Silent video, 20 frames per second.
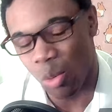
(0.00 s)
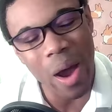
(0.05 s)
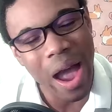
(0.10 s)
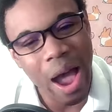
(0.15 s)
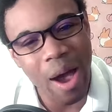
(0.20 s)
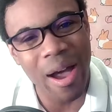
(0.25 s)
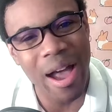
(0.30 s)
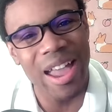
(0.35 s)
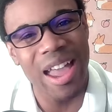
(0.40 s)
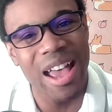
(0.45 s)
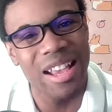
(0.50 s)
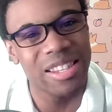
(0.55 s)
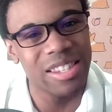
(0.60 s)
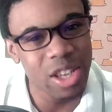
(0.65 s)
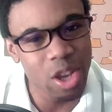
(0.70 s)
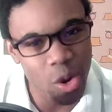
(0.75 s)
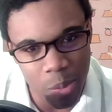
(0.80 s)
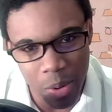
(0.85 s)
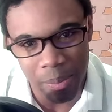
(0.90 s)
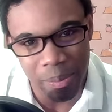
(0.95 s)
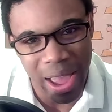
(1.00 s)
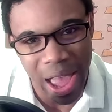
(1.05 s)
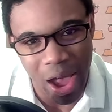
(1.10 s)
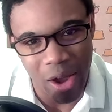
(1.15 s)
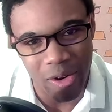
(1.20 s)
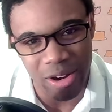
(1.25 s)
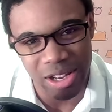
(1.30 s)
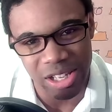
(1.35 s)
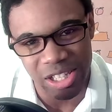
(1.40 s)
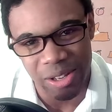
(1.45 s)
wow, I got
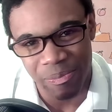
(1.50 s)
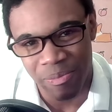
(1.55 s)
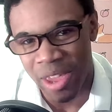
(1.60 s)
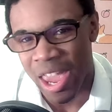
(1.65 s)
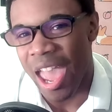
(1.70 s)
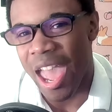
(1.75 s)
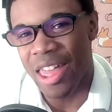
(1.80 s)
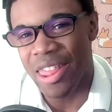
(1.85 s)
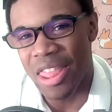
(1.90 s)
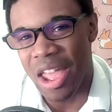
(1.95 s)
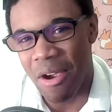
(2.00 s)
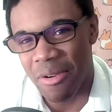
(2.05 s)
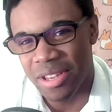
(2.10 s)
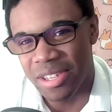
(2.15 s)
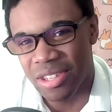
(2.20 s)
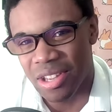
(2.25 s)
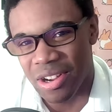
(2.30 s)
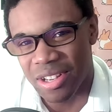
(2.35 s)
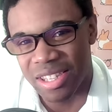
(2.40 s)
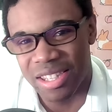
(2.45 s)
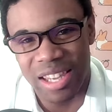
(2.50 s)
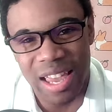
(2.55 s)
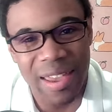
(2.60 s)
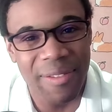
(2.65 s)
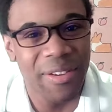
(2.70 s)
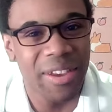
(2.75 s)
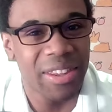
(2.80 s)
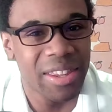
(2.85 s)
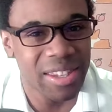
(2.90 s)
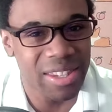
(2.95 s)
superpowers. And now he starts
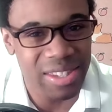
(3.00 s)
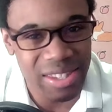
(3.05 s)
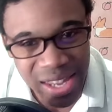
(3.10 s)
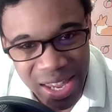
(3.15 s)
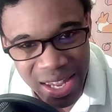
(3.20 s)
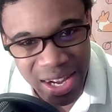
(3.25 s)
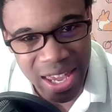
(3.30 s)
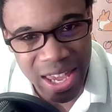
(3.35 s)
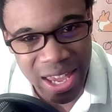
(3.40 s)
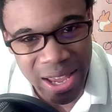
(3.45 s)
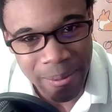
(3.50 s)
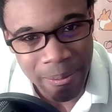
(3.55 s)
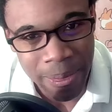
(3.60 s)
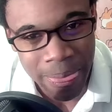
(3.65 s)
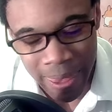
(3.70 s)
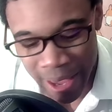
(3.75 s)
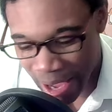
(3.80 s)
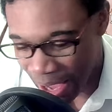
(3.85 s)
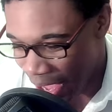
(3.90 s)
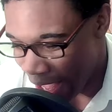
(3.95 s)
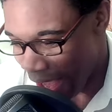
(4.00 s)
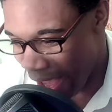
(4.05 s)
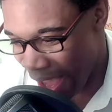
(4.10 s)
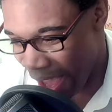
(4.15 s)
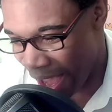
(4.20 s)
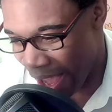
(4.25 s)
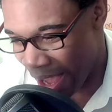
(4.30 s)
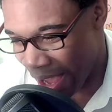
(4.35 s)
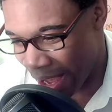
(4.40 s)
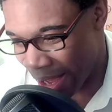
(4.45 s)
saving the city,
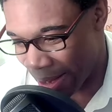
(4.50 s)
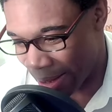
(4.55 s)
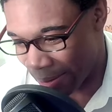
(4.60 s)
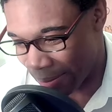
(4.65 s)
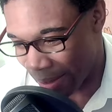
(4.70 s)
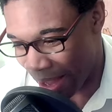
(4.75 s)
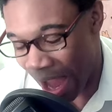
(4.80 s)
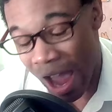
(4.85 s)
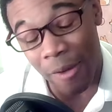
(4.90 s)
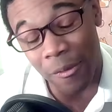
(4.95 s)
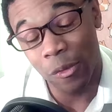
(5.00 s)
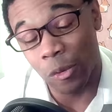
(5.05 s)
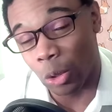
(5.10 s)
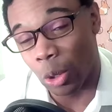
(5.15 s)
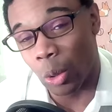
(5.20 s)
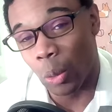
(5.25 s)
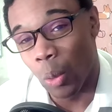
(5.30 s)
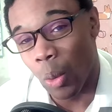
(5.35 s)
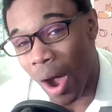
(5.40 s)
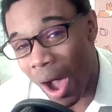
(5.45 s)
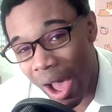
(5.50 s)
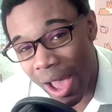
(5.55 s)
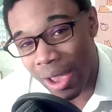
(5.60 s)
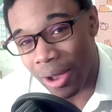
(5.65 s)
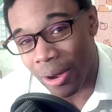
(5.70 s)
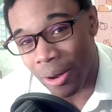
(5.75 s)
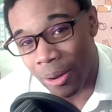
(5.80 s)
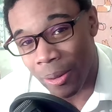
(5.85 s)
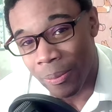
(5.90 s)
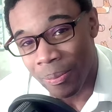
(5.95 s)
and after a
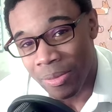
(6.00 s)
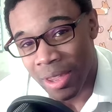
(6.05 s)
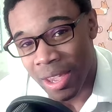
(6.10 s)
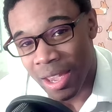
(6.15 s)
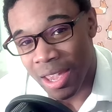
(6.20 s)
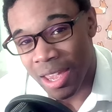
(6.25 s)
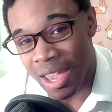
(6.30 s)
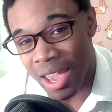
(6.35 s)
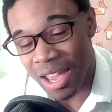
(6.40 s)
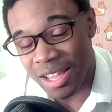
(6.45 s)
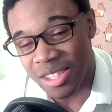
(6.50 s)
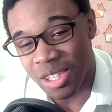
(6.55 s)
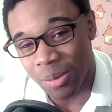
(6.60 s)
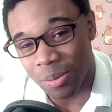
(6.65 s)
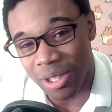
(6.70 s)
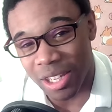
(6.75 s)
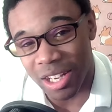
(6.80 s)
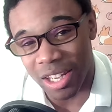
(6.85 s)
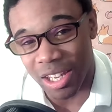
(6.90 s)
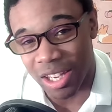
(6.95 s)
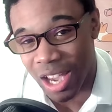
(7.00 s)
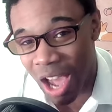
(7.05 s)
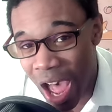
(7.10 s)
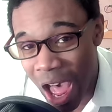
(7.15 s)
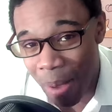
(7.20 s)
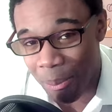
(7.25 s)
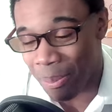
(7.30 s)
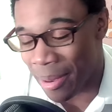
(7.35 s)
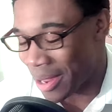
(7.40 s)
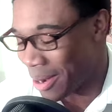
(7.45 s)
while he ends up getting
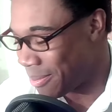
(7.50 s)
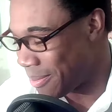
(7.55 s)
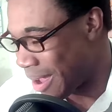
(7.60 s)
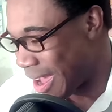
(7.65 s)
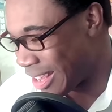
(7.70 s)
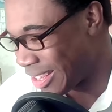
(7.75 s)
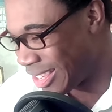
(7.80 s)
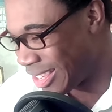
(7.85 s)
caught by the mad